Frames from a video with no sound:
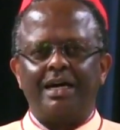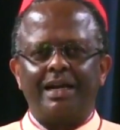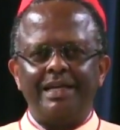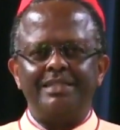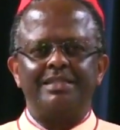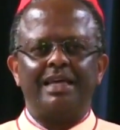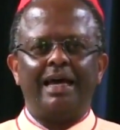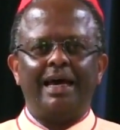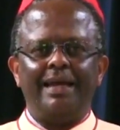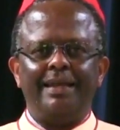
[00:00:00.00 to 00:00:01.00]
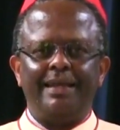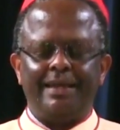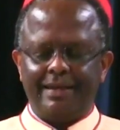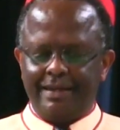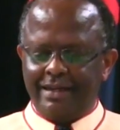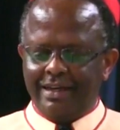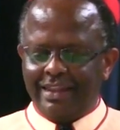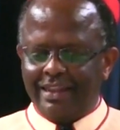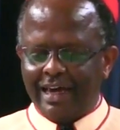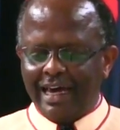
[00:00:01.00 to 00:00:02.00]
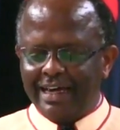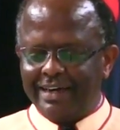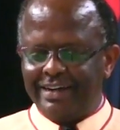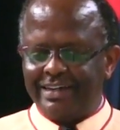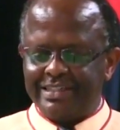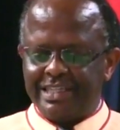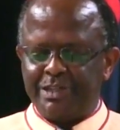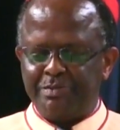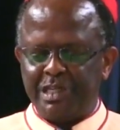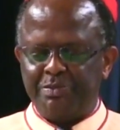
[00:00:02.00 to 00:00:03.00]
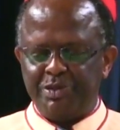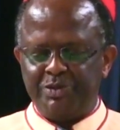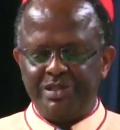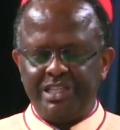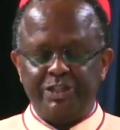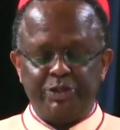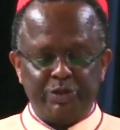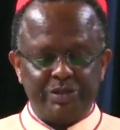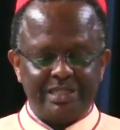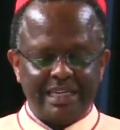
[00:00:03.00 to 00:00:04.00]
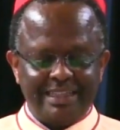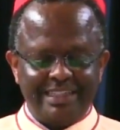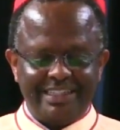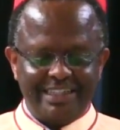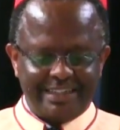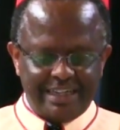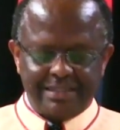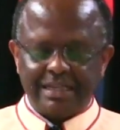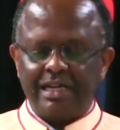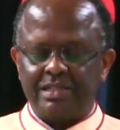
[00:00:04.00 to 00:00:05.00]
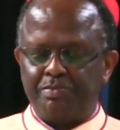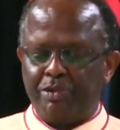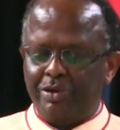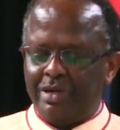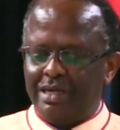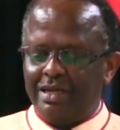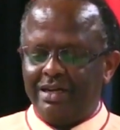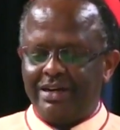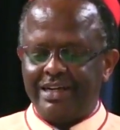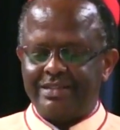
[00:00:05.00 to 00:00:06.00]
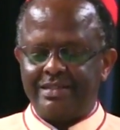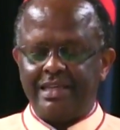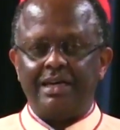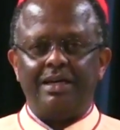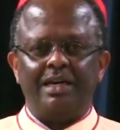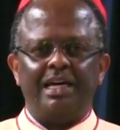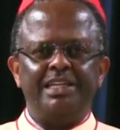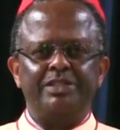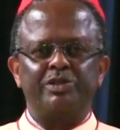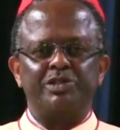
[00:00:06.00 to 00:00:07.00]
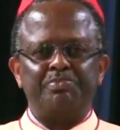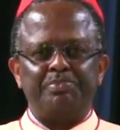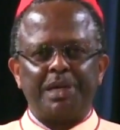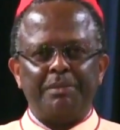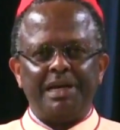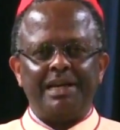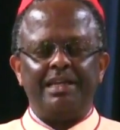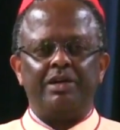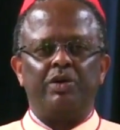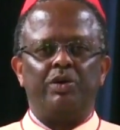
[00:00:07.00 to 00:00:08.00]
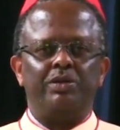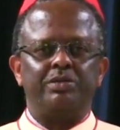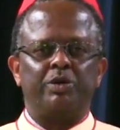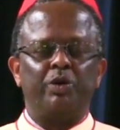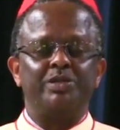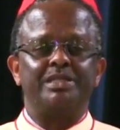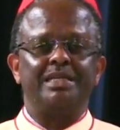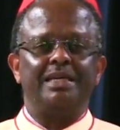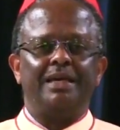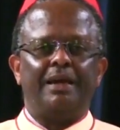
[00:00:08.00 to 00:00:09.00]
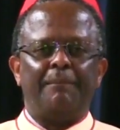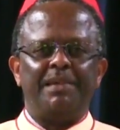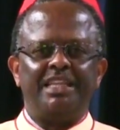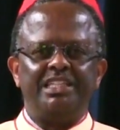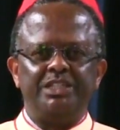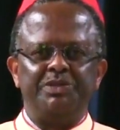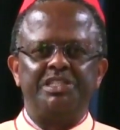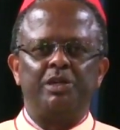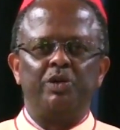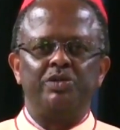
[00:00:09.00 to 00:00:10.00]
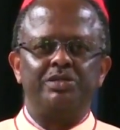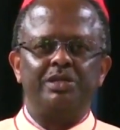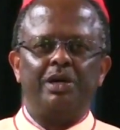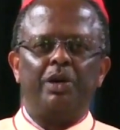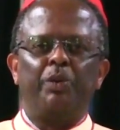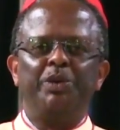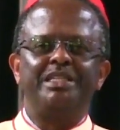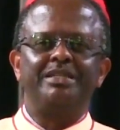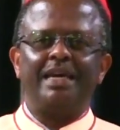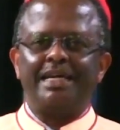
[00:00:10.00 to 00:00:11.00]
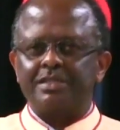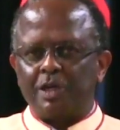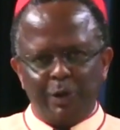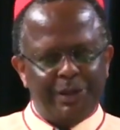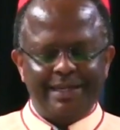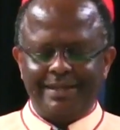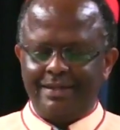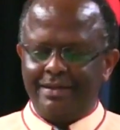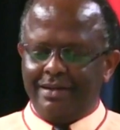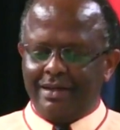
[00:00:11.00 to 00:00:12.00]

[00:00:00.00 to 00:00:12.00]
Christ ended the angry resentment between the Jews and the Gentiles, as Paul writes there. And this was primarily caused by the Jewish laws, which excluded